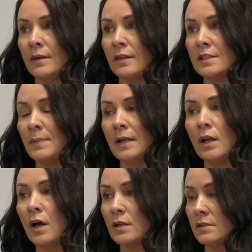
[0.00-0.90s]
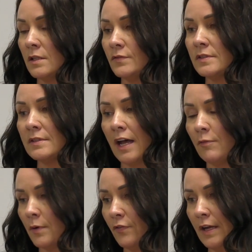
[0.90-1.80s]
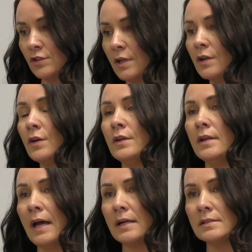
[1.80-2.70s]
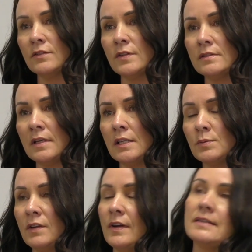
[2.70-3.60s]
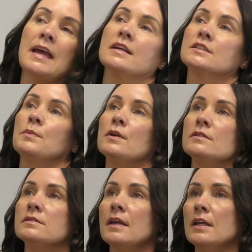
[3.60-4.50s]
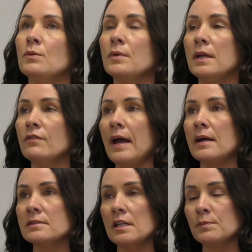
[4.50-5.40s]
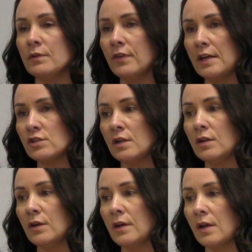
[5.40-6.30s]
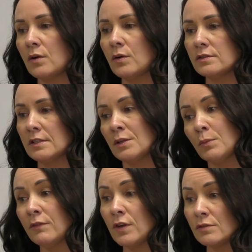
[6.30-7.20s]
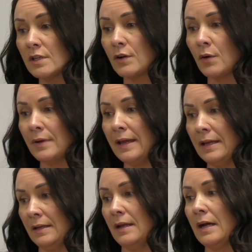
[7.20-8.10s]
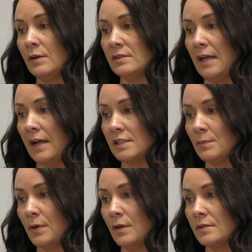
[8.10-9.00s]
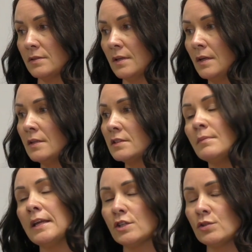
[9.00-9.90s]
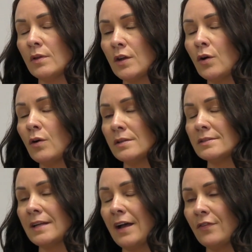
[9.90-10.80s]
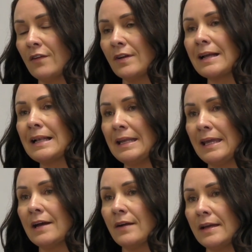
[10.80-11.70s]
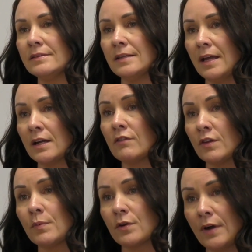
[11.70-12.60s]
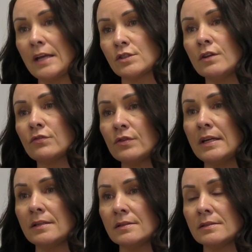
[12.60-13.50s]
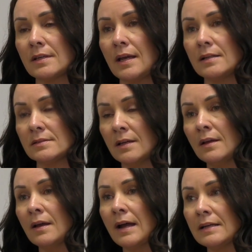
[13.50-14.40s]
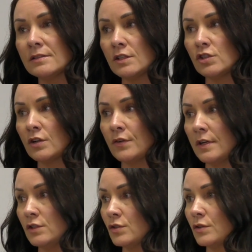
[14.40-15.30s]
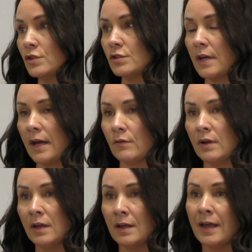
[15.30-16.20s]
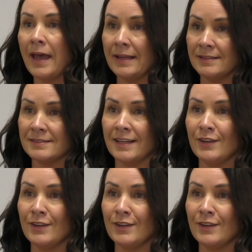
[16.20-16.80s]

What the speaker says: There's been lots of staff professional learning activities. We've had experts in, we've accessed professional learning courses, and we've used our own in-house experts to make sure that all staff have a clear idea of the progression of reading skills as the children in Georgetown enter